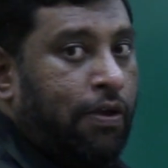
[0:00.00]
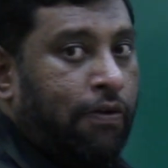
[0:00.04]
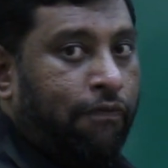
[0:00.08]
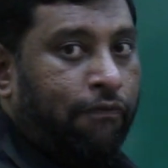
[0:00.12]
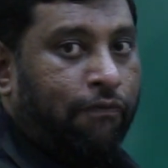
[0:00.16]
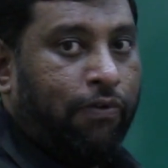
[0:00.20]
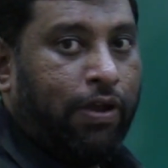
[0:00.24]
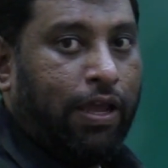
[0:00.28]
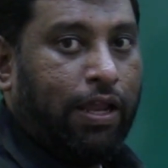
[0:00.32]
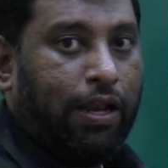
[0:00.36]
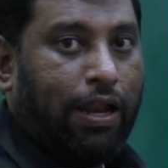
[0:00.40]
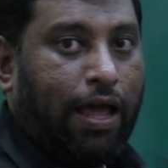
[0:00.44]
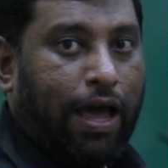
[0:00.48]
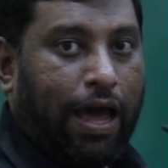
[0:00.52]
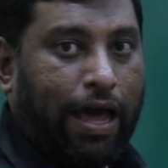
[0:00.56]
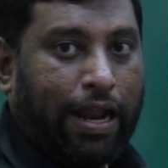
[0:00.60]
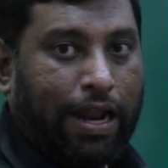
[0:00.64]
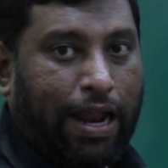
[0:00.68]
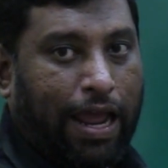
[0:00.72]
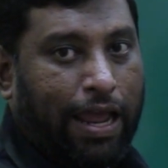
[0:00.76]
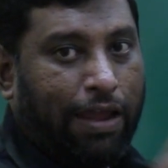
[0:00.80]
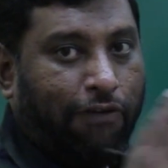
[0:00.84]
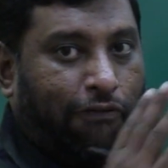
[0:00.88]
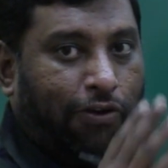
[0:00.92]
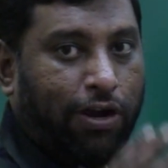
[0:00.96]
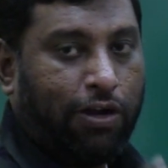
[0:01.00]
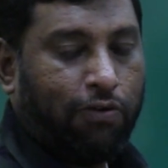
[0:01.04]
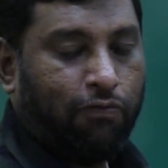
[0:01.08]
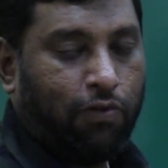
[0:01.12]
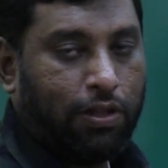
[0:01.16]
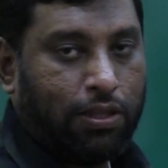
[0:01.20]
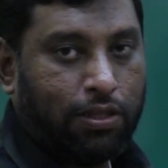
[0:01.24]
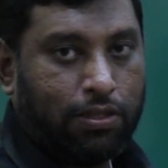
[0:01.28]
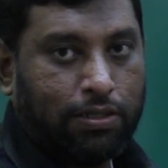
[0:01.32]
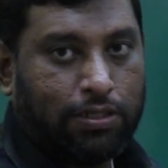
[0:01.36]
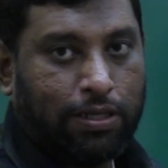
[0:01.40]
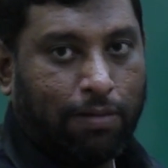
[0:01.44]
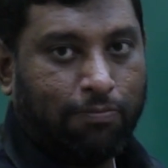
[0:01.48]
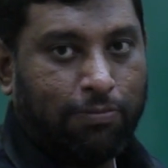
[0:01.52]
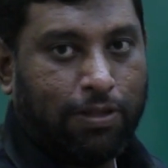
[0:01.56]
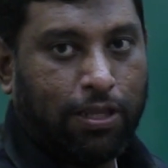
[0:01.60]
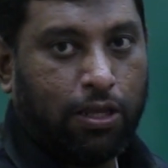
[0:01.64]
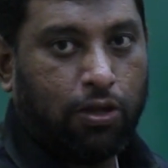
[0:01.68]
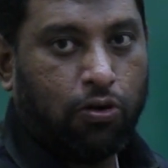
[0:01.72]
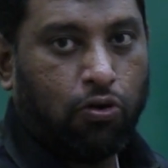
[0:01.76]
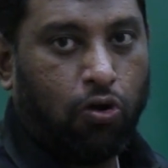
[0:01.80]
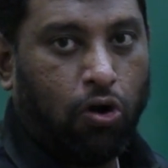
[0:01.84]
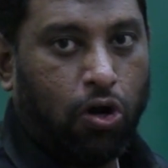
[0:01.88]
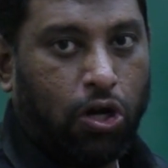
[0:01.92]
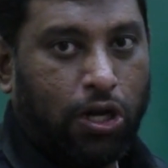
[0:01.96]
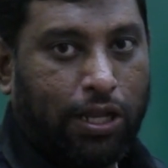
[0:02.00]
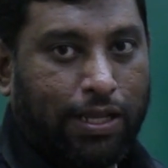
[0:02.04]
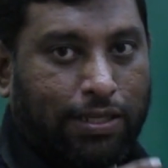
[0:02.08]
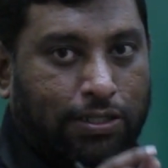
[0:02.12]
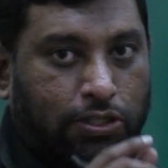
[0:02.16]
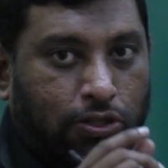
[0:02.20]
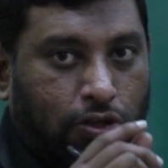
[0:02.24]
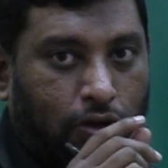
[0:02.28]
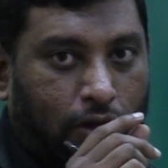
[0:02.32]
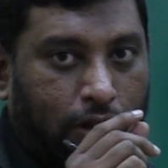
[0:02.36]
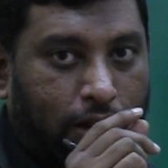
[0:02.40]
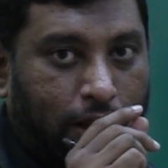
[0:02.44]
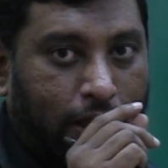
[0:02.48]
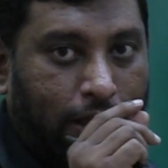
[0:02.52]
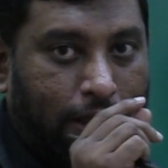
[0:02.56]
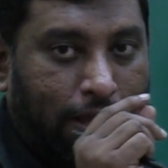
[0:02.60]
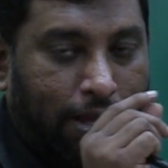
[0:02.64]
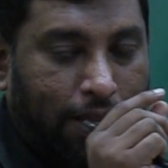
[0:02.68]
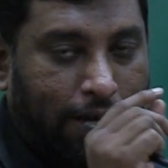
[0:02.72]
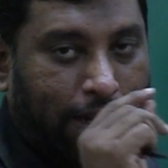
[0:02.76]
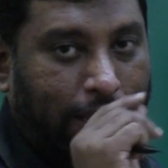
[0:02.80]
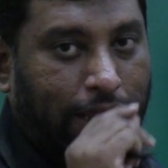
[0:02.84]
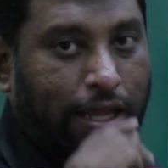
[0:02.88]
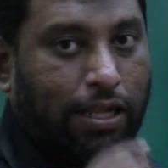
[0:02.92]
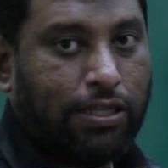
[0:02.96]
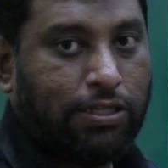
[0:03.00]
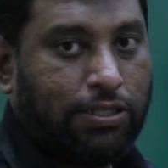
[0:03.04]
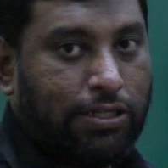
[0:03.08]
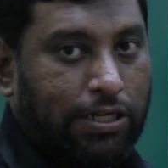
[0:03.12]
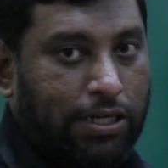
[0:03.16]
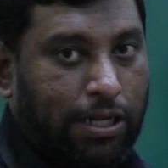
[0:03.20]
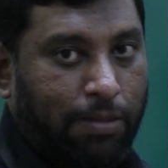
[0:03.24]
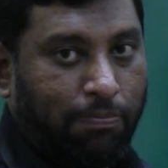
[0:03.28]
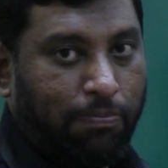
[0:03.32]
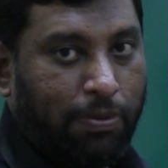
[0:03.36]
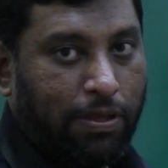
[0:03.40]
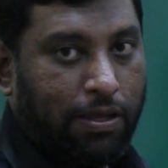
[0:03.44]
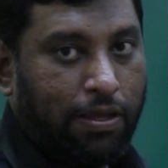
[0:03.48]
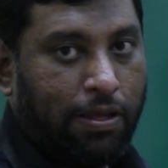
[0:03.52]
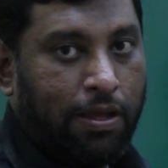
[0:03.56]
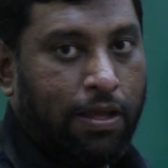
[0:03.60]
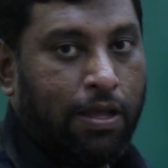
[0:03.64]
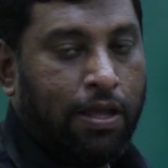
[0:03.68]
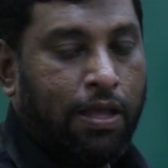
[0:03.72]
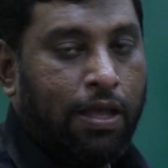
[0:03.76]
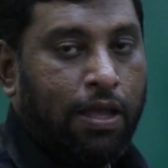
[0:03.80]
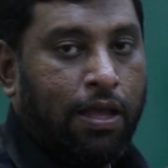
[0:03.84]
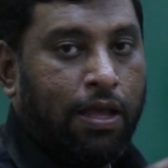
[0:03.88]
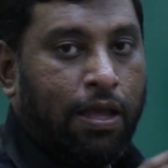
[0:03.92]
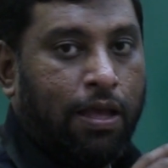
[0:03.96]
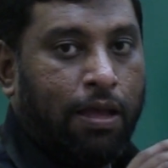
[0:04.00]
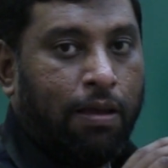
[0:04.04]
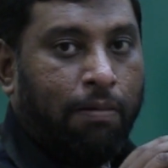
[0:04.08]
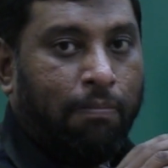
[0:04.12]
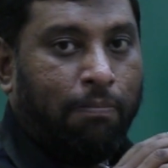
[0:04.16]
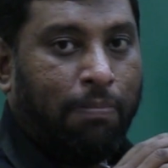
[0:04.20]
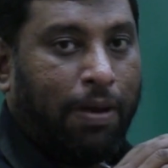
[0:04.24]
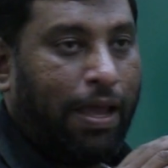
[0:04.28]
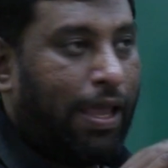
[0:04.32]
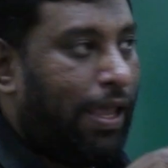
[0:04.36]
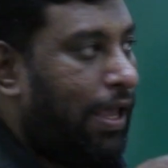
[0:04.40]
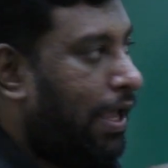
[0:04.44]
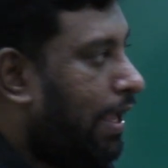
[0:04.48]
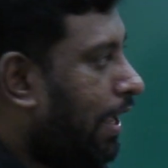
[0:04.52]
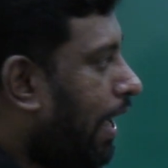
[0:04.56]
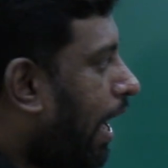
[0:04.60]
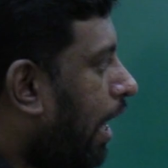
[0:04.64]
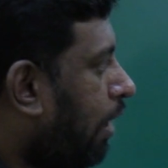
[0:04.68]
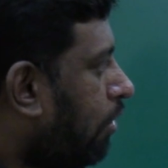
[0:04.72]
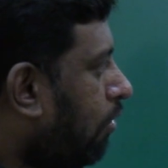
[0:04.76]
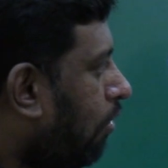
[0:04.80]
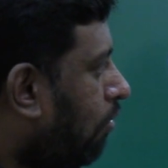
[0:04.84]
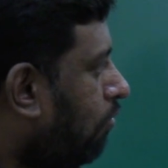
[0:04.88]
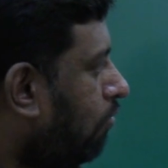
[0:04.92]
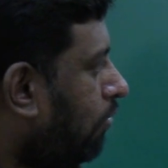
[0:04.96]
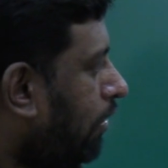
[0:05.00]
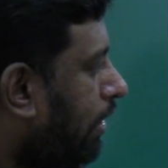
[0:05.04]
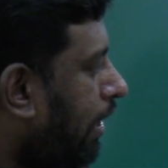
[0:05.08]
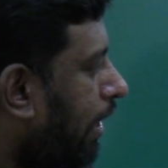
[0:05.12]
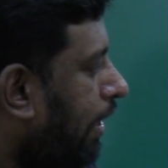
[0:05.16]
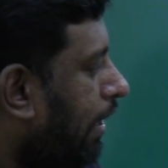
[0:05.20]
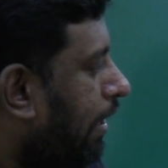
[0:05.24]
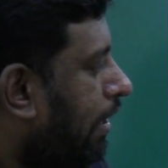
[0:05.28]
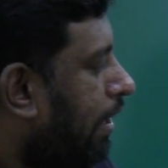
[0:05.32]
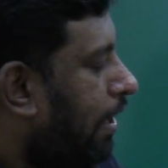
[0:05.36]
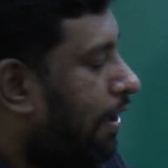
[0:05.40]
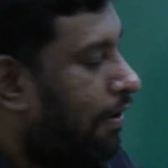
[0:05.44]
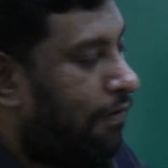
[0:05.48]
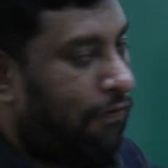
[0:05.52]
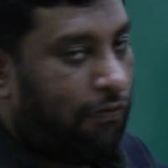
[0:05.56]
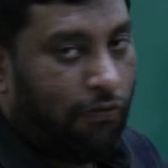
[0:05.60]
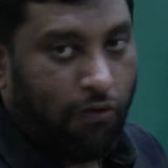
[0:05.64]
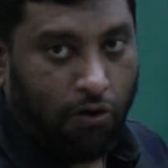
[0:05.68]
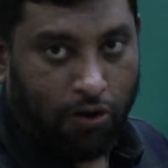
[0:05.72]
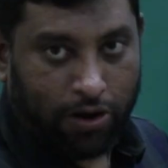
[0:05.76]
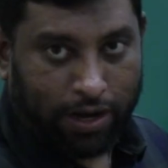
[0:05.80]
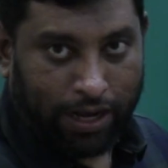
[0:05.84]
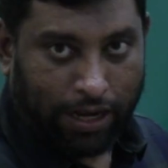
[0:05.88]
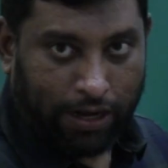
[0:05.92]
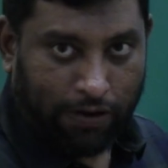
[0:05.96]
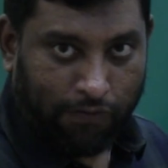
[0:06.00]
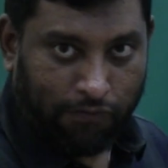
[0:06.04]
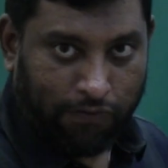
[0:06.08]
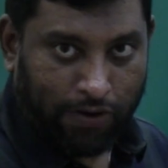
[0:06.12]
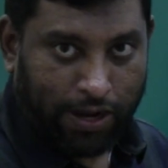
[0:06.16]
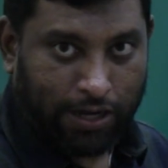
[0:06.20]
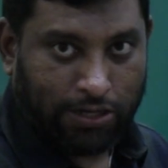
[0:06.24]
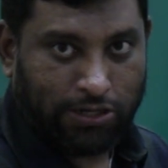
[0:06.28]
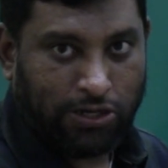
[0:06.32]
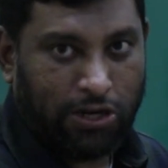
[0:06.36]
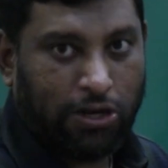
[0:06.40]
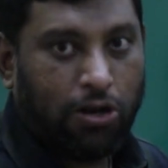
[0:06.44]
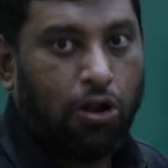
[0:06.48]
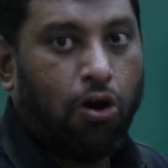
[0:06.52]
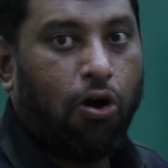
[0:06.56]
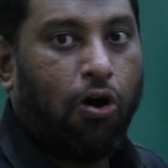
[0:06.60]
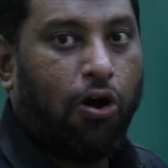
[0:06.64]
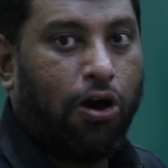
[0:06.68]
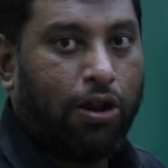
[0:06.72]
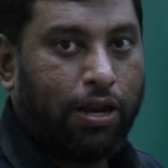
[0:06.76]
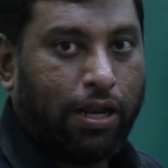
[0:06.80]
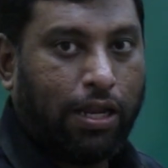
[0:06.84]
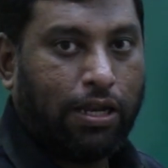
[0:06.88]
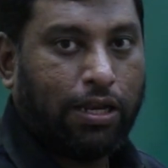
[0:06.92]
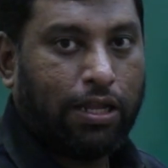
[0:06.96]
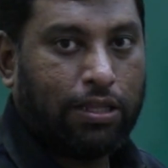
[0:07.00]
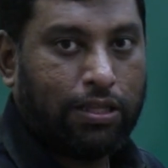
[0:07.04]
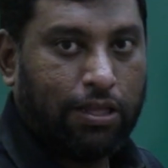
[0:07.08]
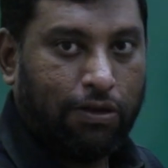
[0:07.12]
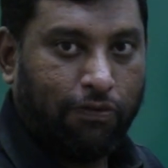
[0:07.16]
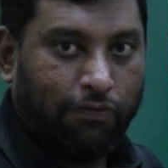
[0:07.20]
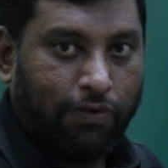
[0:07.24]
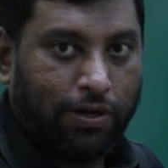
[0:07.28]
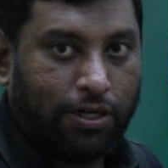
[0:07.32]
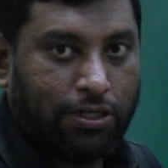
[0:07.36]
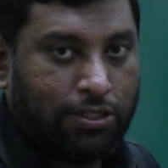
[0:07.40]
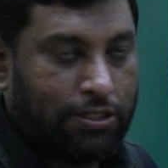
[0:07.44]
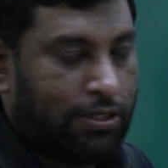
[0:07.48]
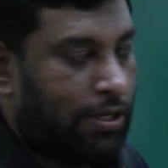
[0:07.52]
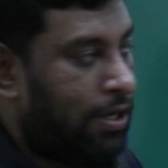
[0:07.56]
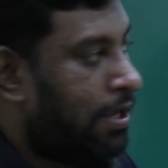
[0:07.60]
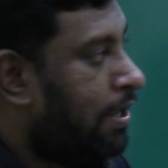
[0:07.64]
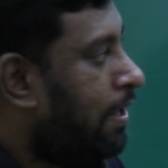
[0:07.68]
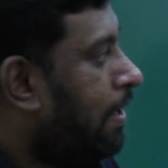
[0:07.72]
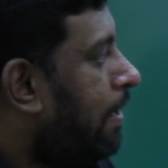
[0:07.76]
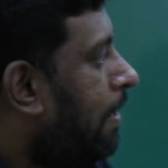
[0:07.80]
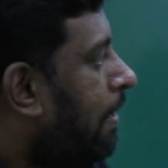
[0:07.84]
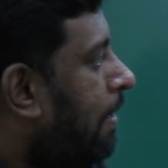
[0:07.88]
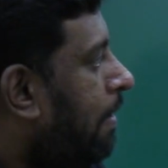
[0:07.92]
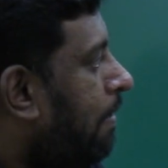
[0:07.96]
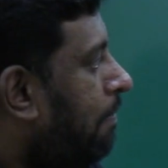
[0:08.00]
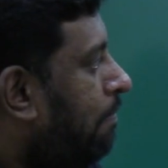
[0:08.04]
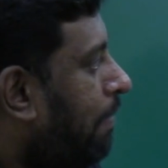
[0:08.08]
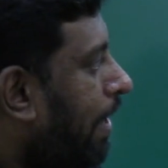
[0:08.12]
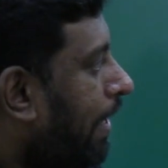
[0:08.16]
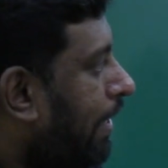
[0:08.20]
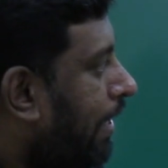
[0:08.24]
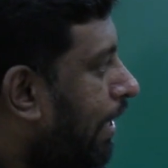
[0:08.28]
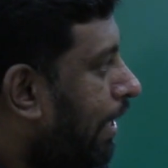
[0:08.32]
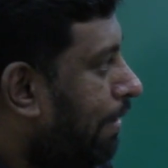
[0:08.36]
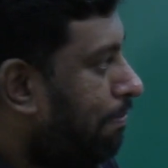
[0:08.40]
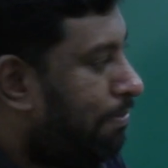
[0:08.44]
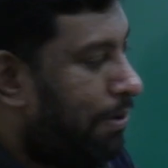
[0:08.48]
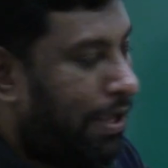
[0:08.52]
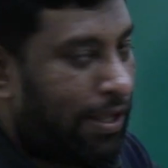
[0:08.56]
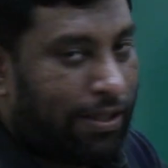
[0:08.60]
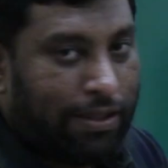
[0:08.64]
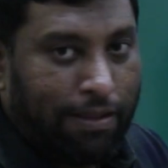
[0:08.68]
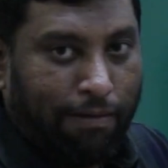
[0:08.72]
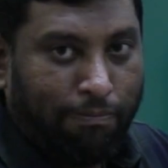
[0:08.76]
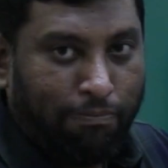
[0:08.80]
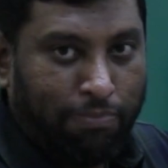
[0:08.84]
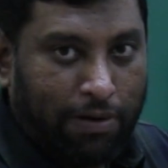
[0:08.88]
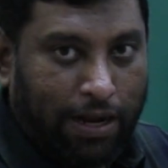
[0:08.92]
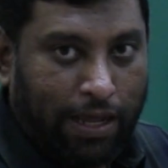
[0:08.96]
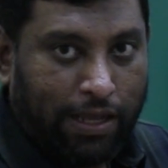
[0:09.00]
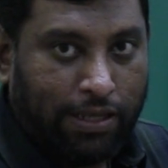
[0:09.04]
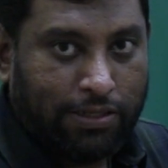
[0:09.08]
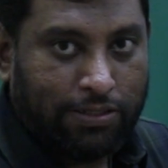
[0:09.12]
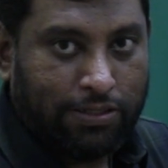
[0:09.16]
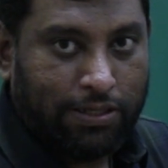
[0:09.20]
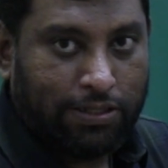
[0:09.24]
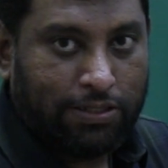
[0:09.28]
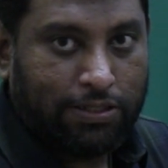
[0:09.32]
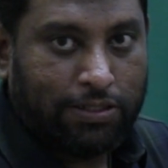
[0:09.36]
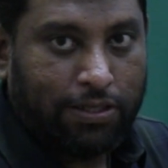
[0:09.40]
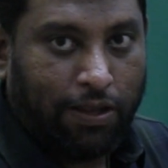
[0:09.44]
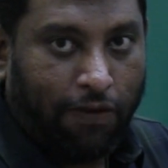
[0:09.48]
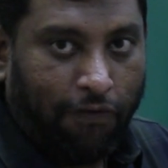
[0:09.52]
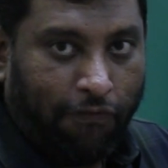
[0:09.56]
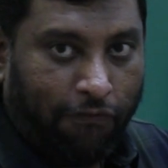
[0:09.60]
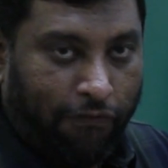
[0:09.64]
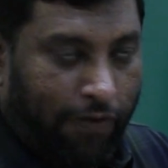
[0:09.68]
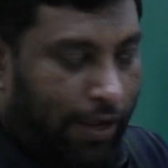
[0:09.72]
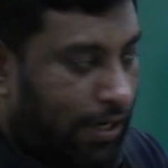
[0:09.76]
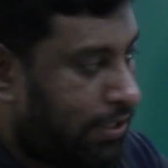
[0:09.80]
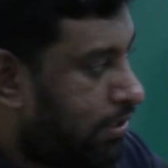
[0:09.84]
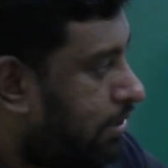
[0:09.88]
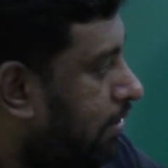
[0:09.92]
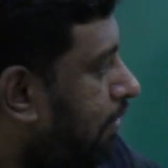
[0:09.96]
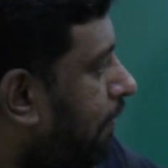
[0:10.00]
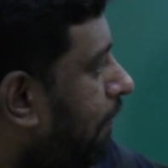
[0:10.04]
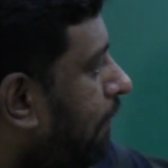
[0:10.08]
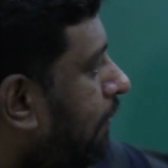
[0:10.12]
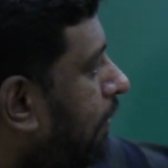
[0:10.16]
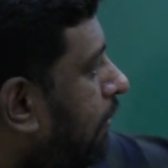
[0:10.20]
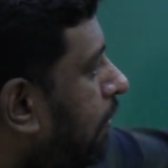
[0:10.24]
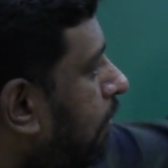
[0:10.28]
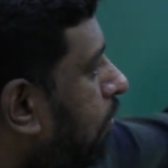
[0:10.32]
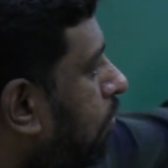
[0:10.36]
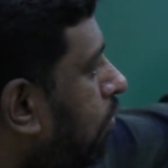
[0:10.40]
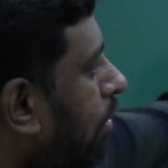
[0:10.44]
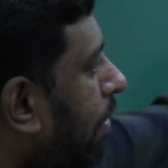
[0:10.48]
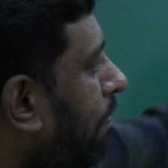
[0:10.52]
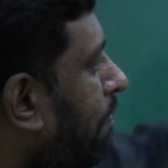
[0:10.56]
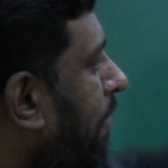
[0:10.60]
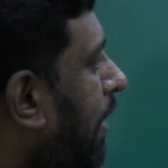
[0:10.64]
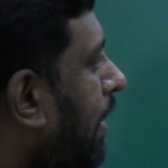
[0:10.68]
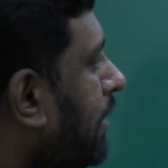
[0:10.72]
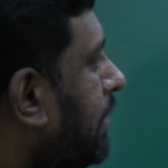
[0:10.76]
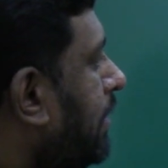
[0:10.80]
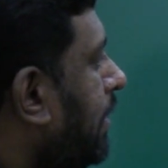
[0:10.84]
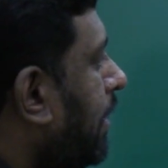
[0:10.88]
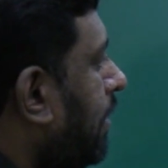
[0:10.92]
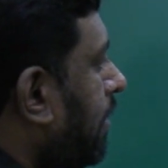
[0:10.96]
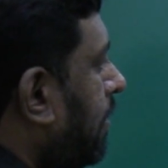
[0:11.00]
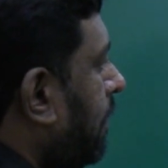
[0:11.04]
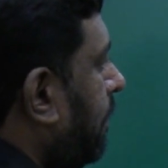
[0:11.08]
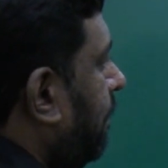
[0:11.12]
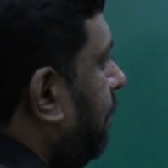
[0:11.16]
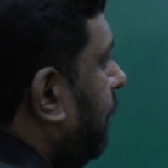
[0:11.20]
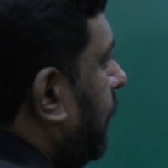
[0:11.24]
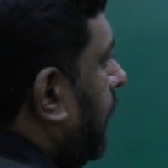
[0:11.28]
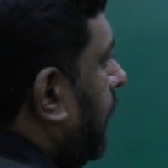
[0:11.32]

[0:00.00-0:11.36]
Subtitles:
We'll arrive at something called as your real GDP by accounting for inflation, or in other words, by keeping the prices fixed to the base year.